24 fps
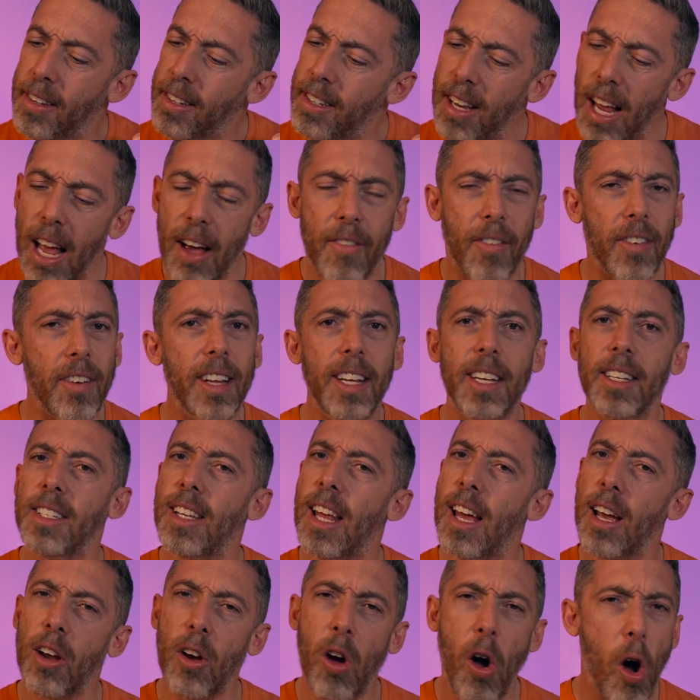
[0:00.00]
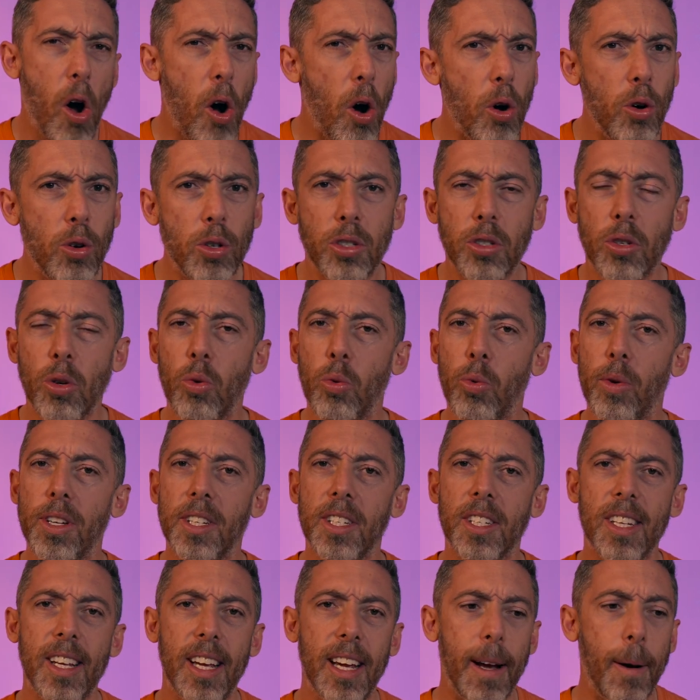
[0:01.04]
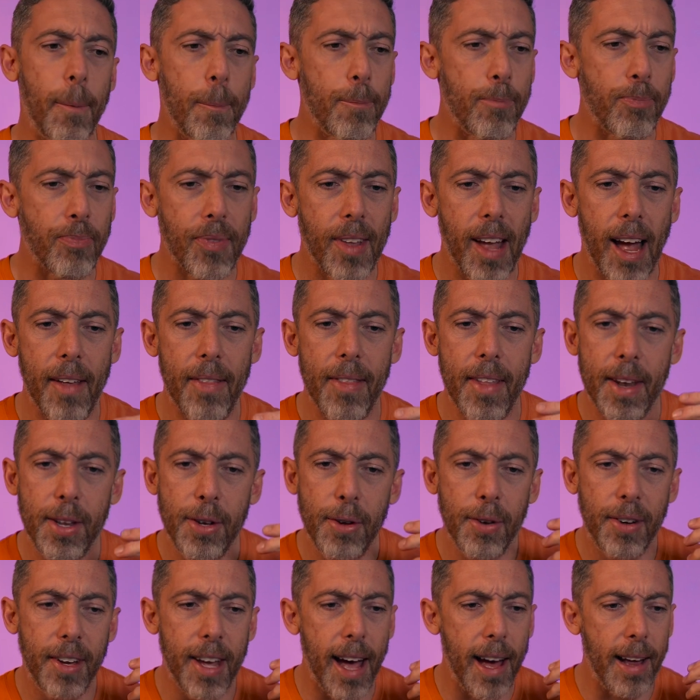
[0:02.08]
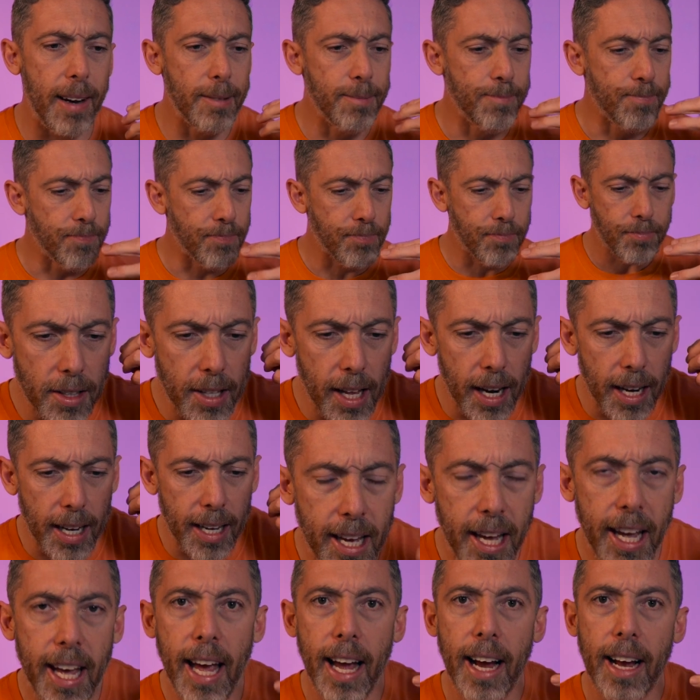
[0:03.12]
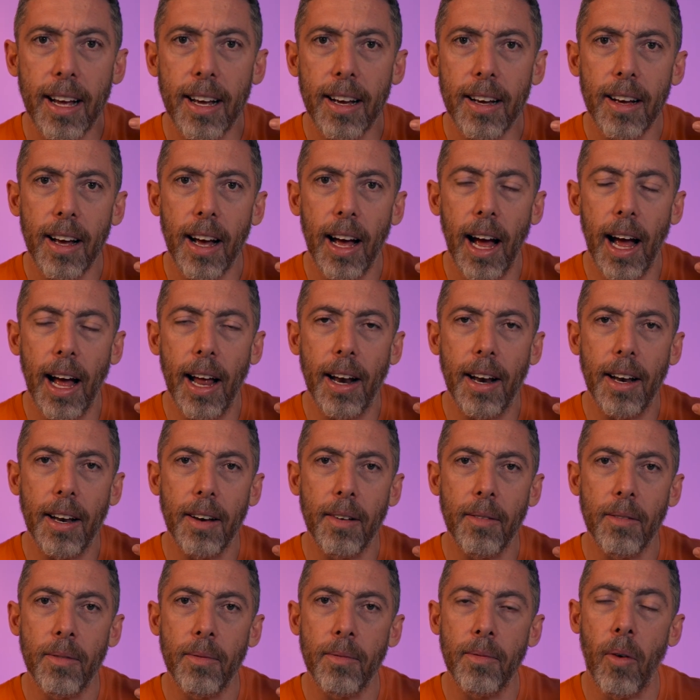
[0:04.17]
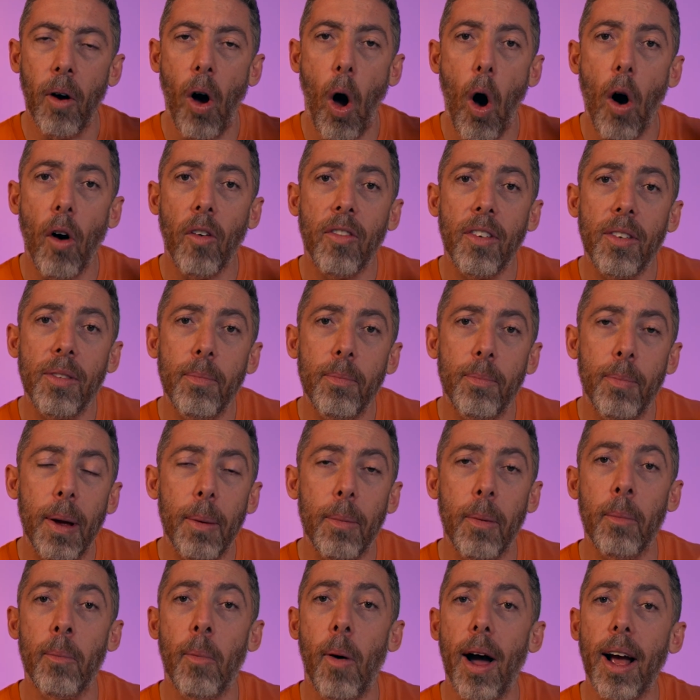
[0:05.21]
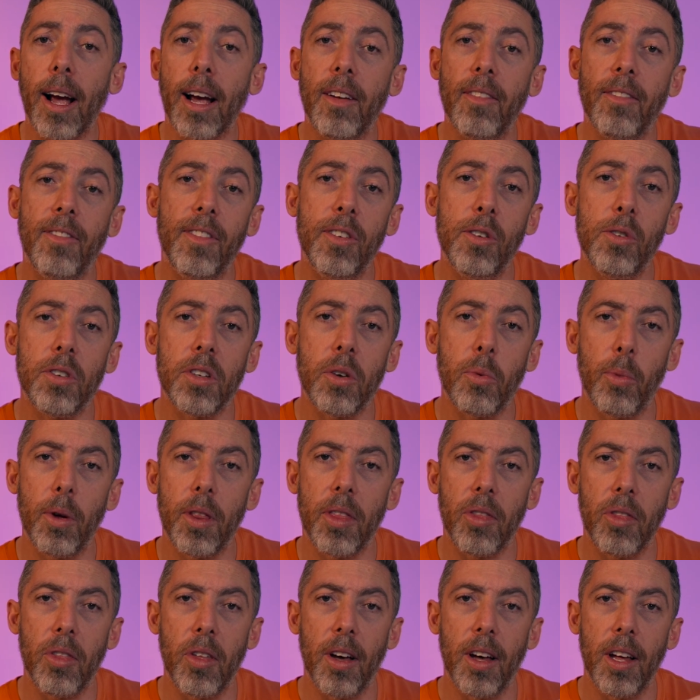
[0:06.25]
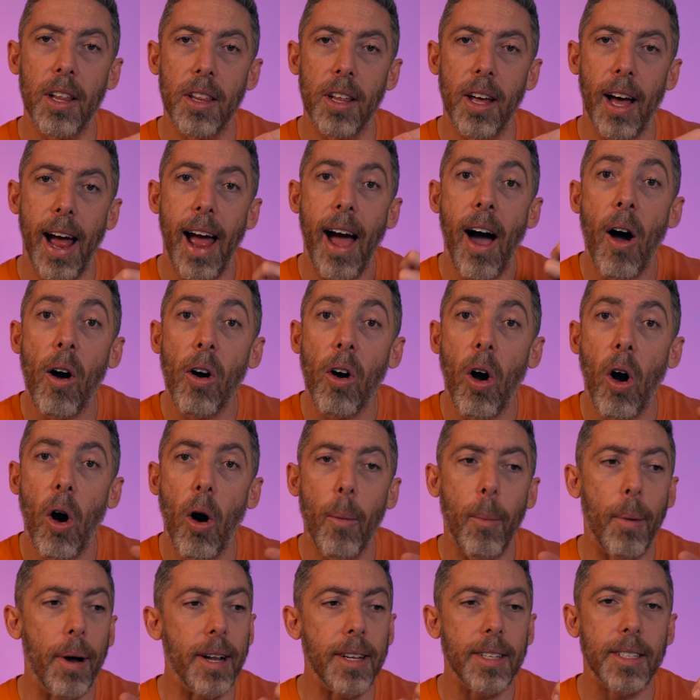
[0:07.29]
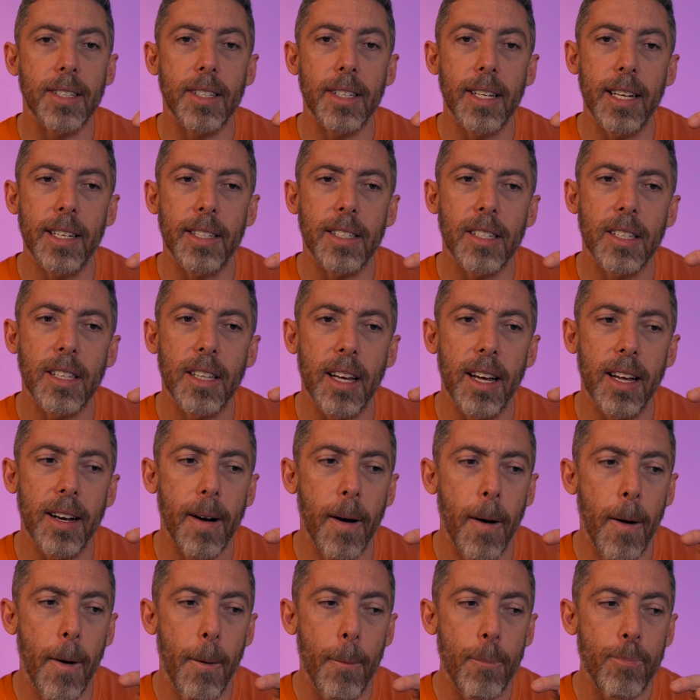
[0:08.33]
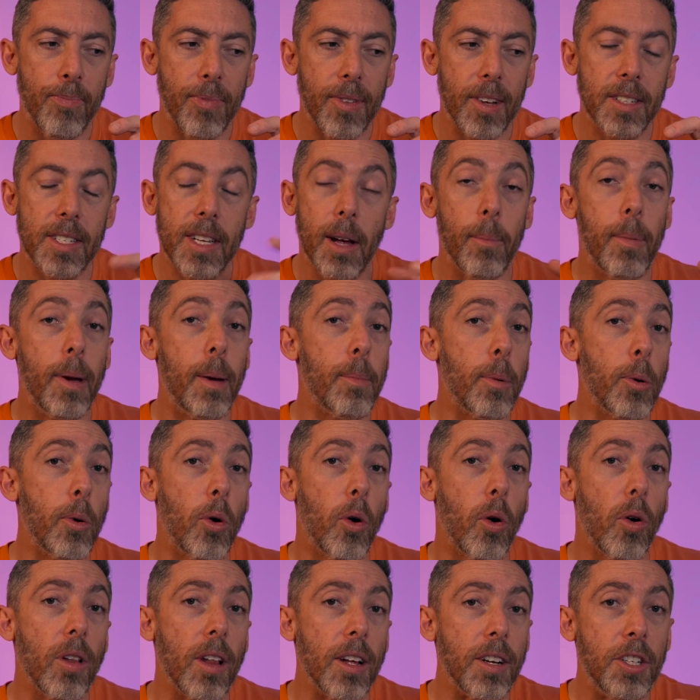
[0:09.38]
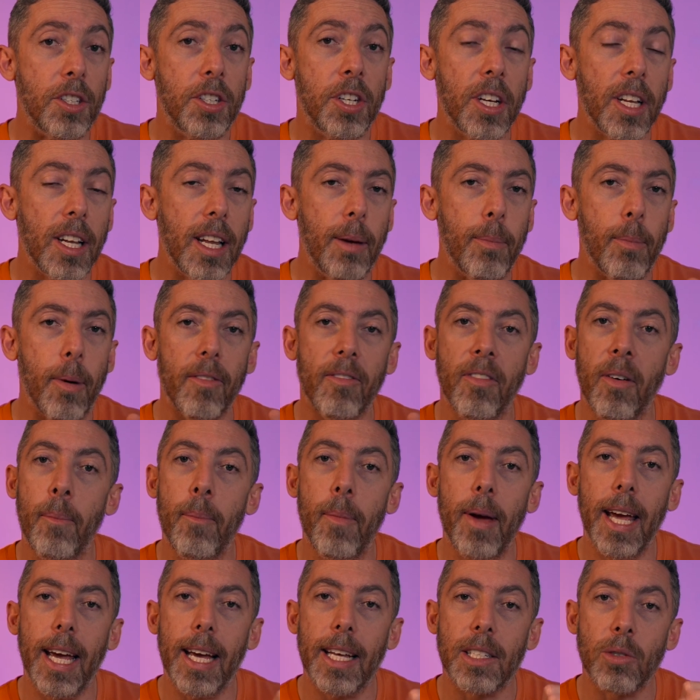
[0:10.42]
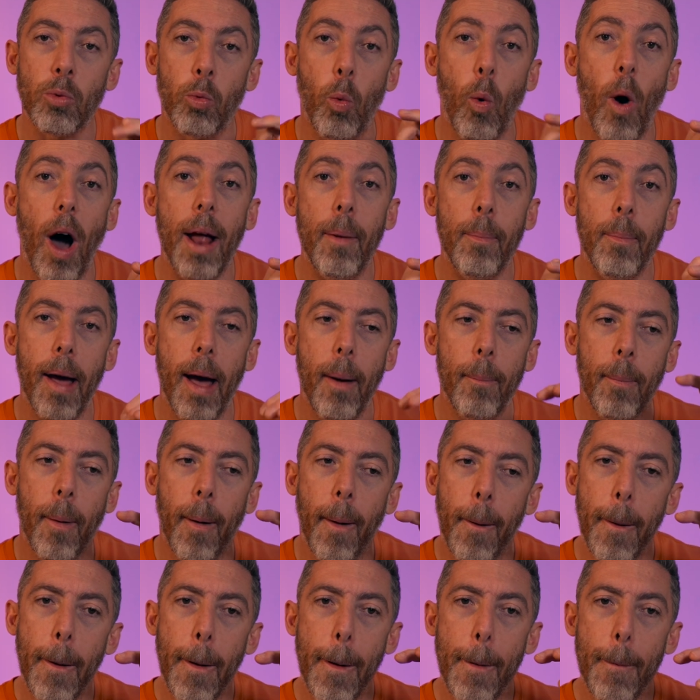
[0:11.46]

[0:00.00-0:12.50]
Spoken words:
definitely is that coastal whiskey, and then you get that kick. And often people might confuse it with the alcohol, but it's that some people call it chili, but for me it's white pepper.